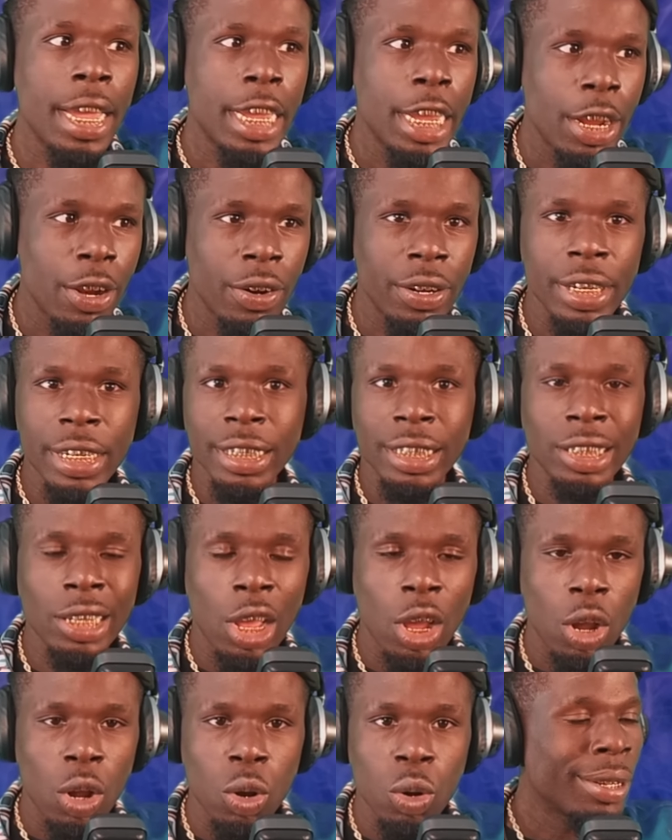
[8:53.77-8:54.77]
hearing this
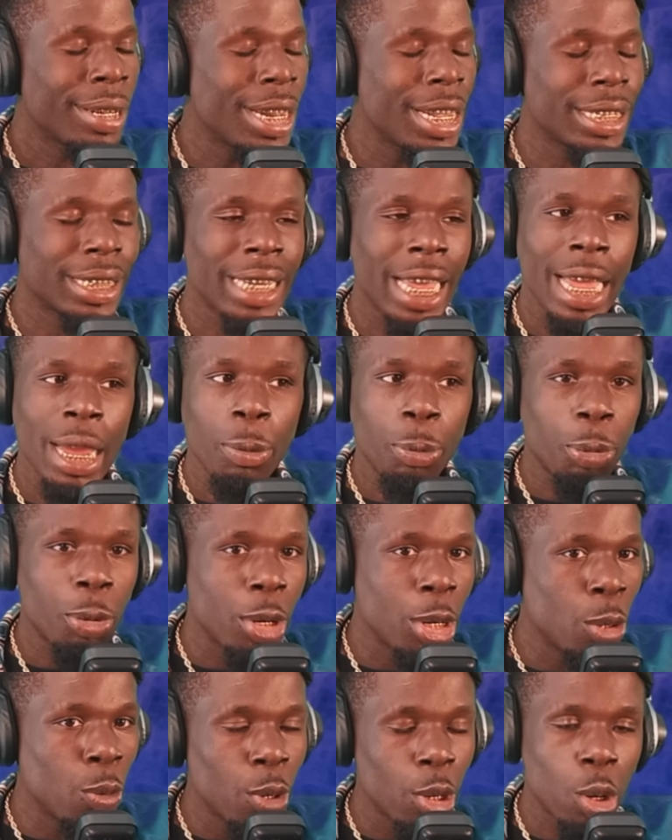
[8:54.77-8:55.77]
song. This ain't
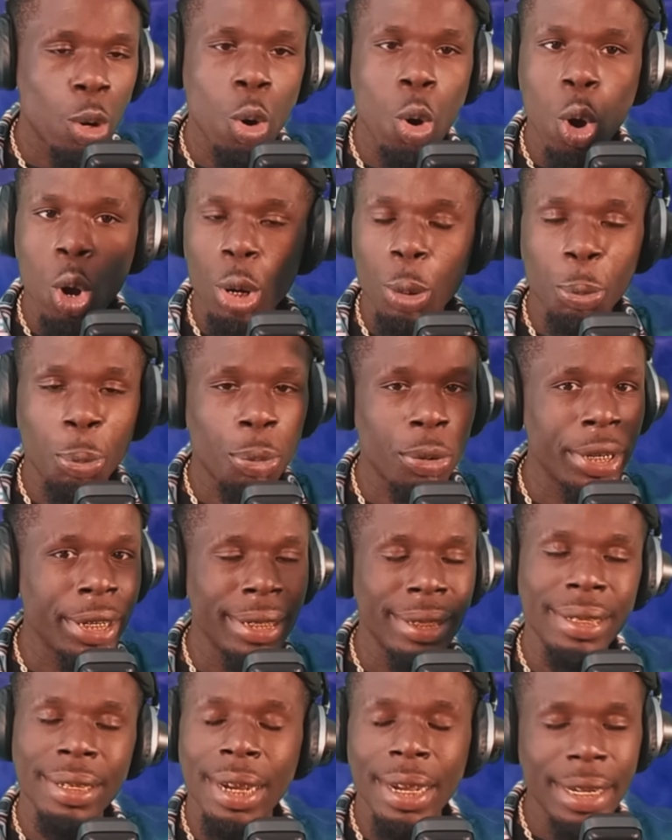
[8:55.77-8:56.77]
pre-recorded, pre
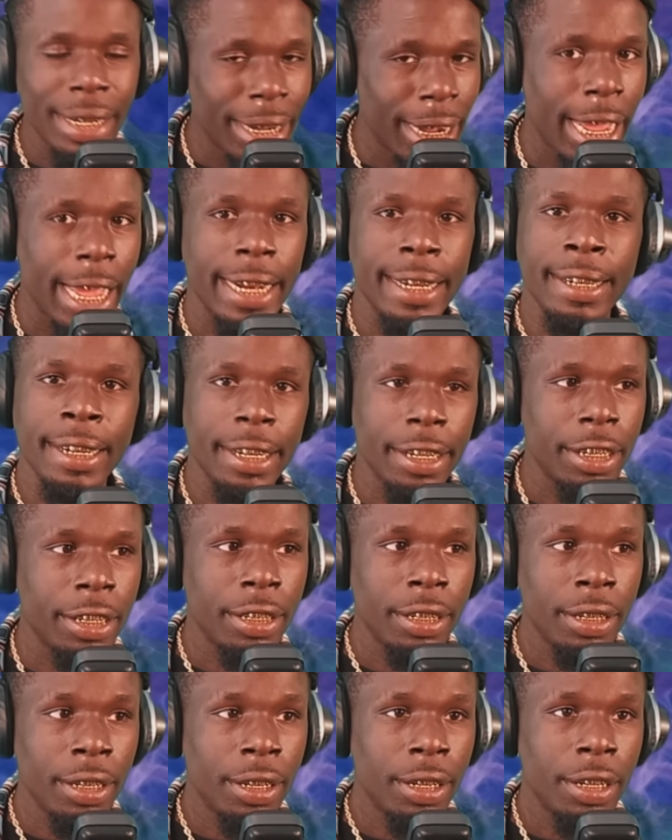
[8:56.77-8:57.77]
none of that,
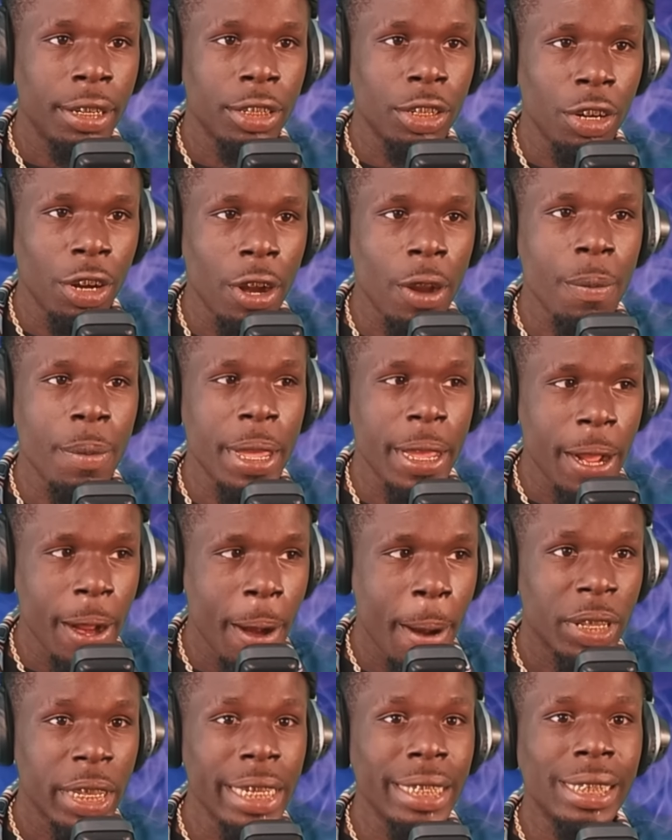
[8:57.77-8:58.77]
nigga. You hear me?
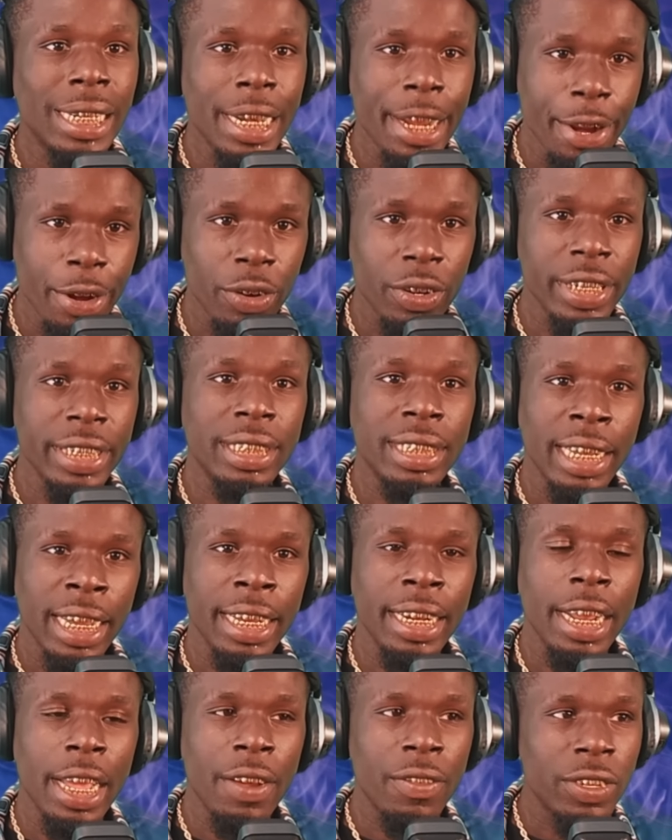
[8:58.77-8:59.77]
He's literally
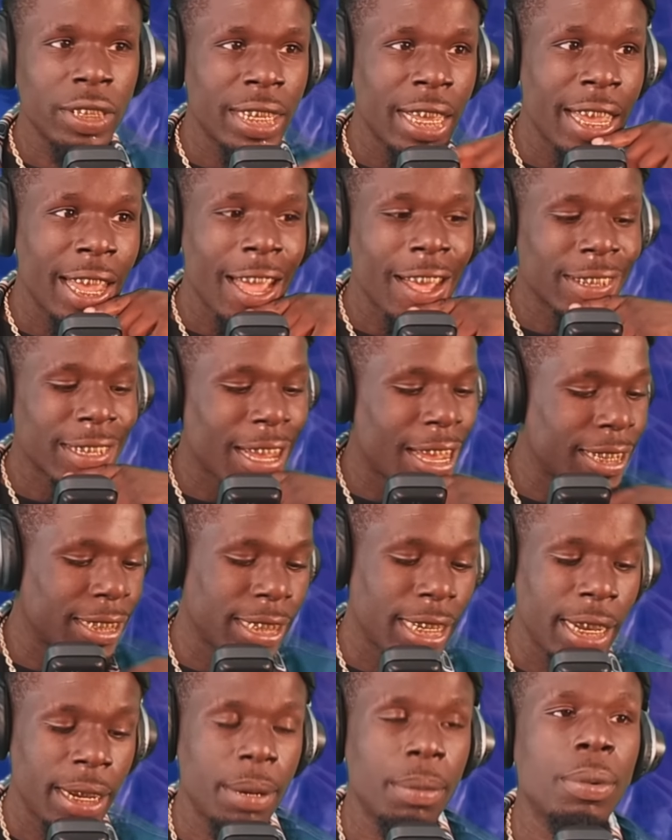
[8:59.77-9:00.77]
saying everything after I
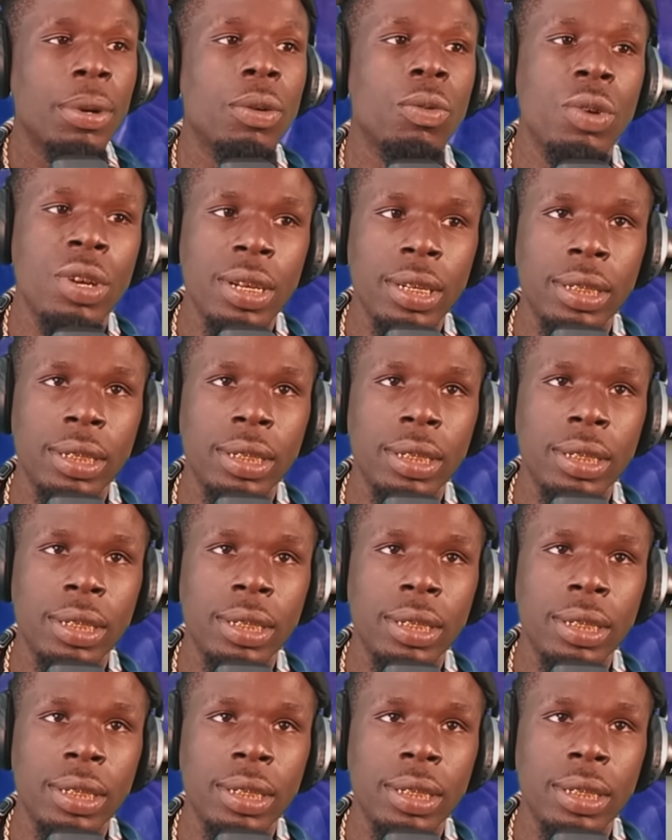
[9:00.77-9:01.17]
said it, bro. Real